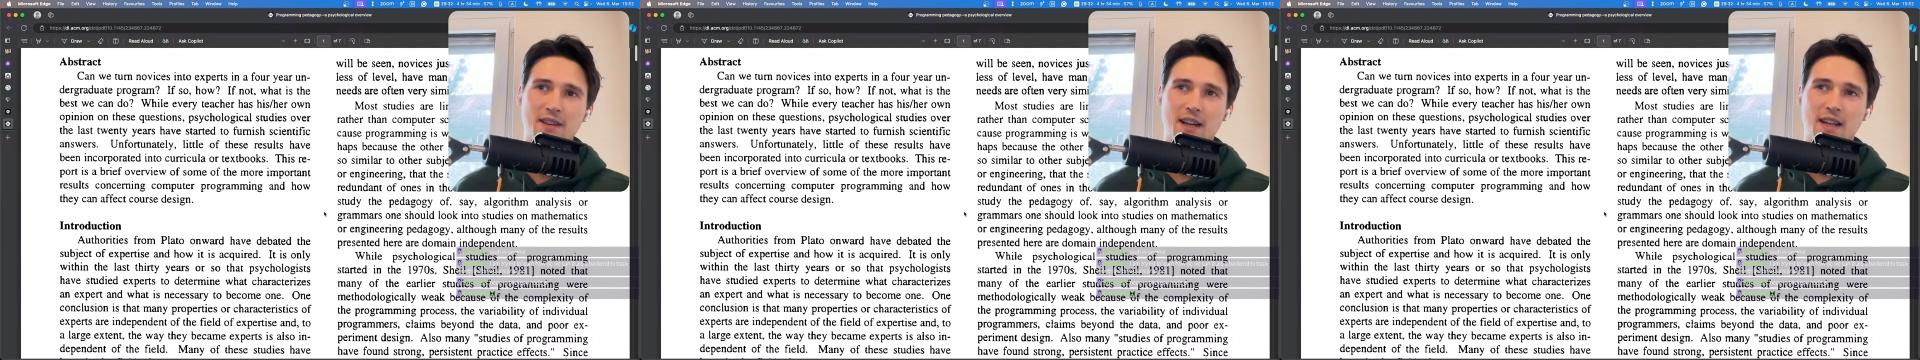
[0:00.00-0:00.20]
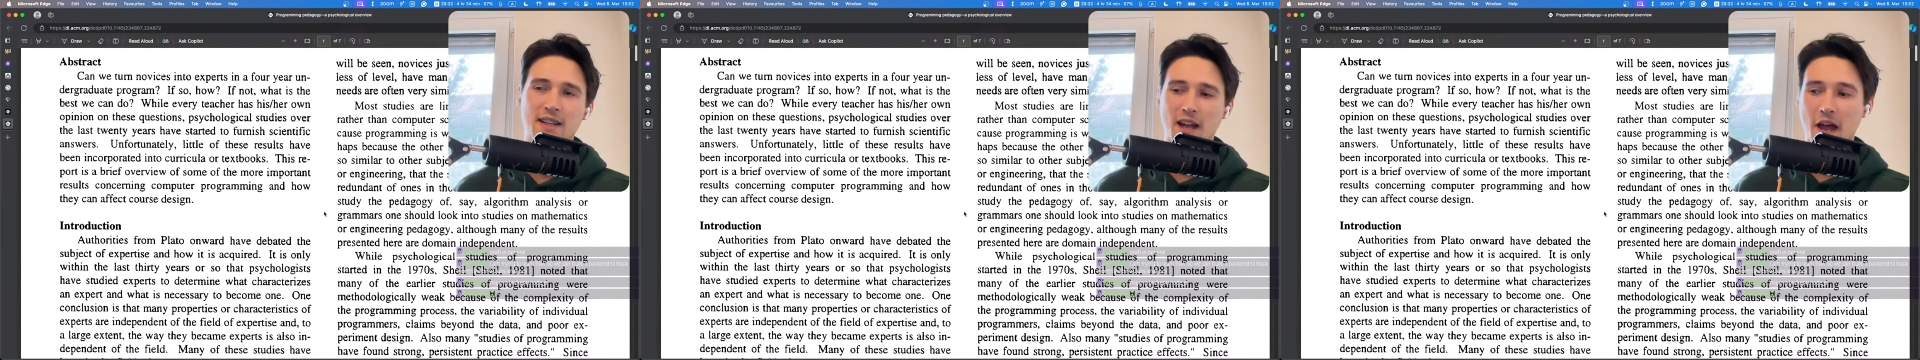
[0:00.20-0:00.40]

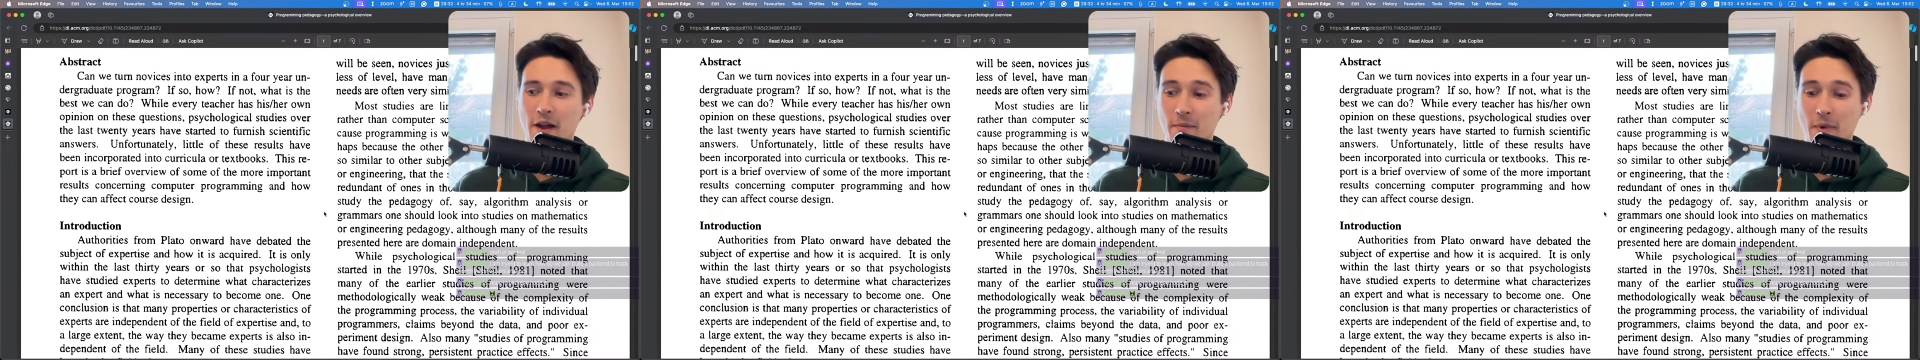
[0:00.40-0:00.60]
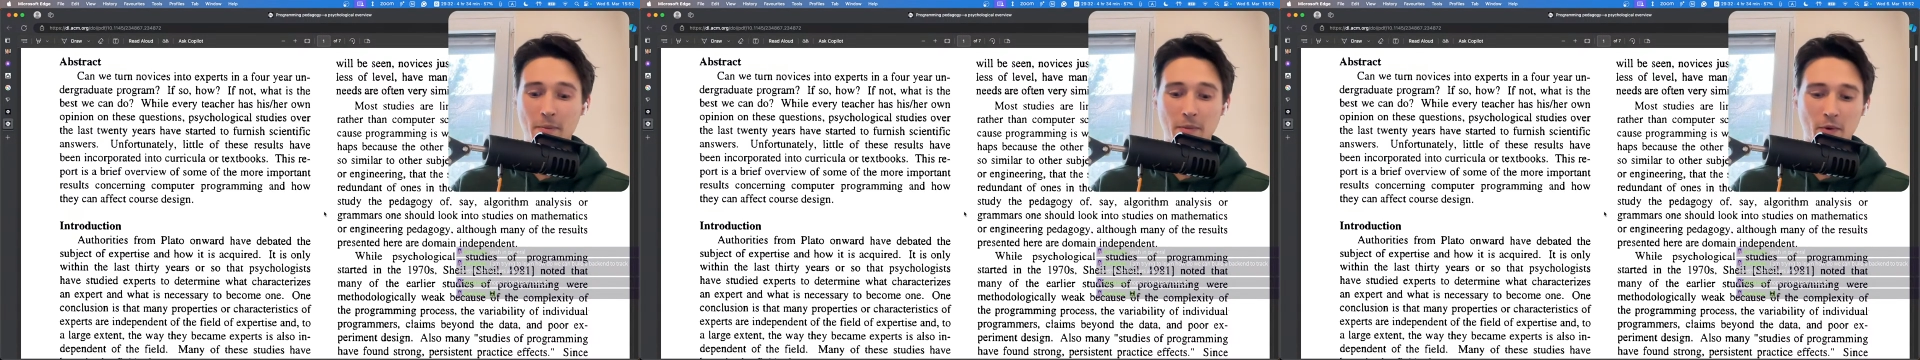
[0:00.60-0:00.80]
And I
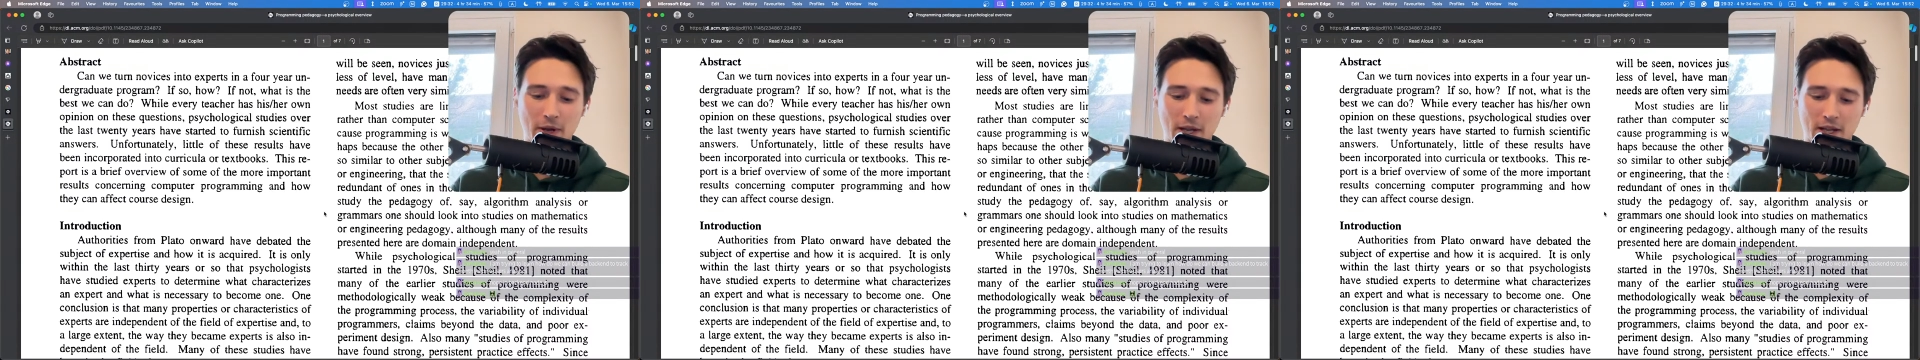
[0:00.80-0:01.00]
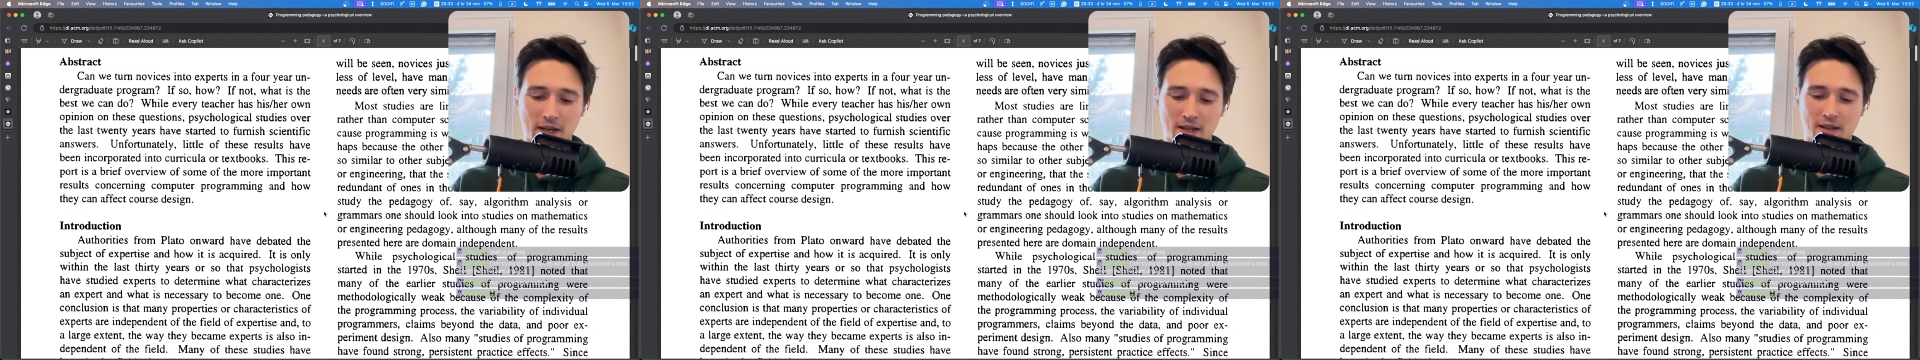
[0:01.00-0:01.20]
remember
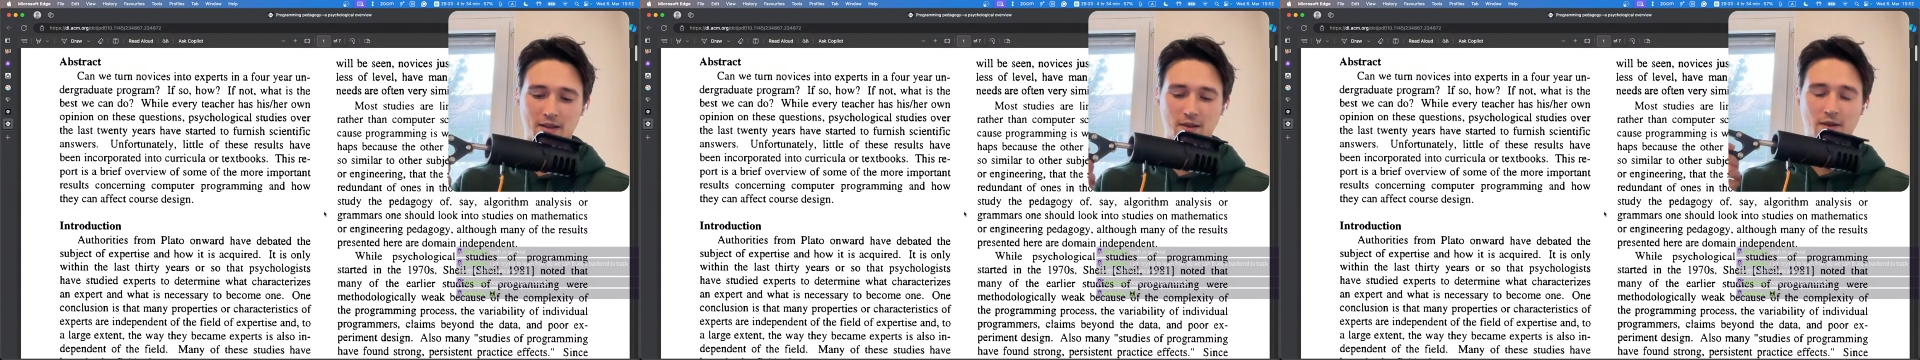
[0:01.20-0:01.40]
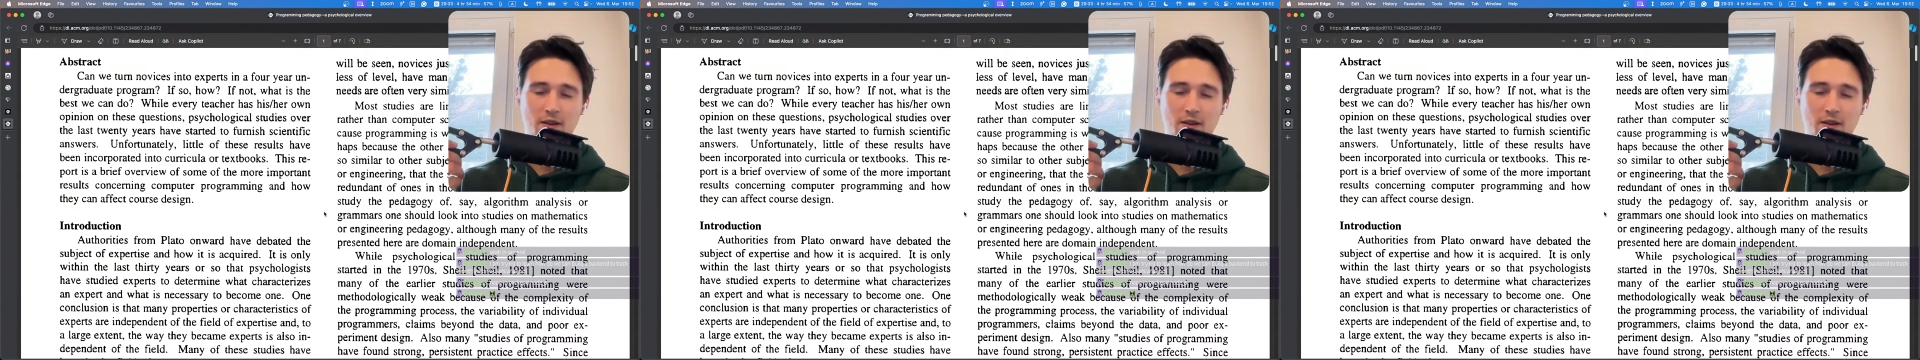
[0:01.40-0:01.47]
when I